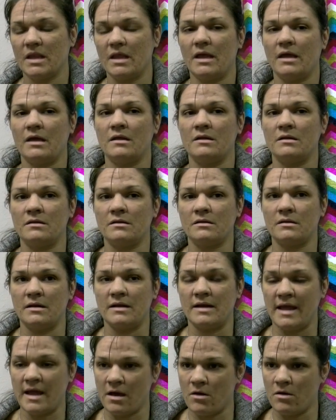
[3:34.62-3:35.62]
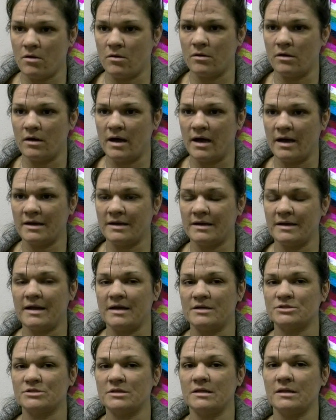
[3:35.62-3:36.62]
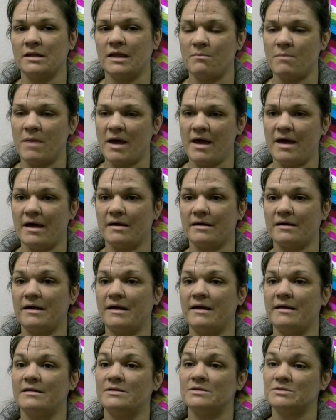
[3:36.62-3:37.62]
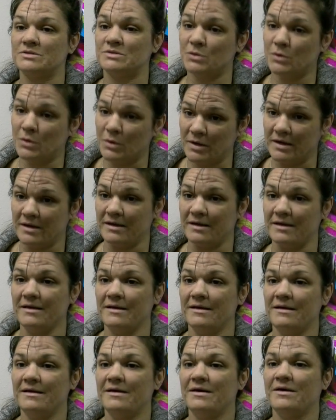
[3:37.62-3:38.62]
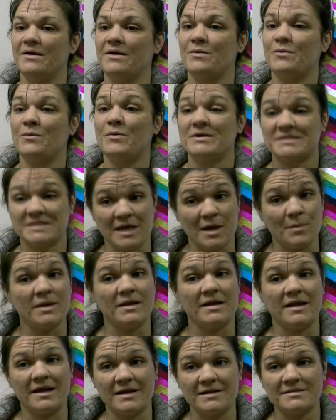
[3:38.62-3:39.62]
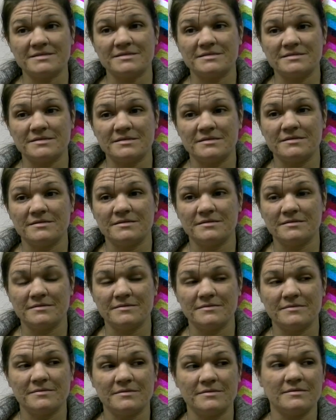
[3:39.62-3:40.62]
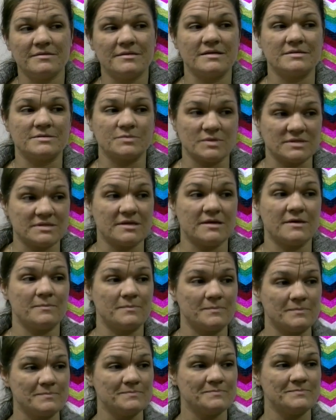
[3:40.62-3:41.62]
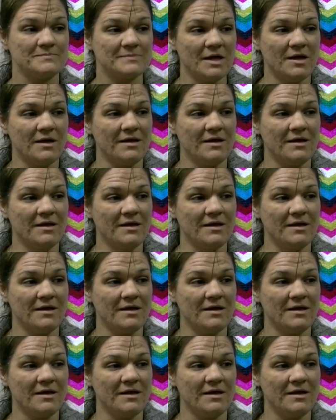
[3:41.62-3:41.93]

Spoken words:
And now I can actually lay back and enjoy what's coming next. That's what's up.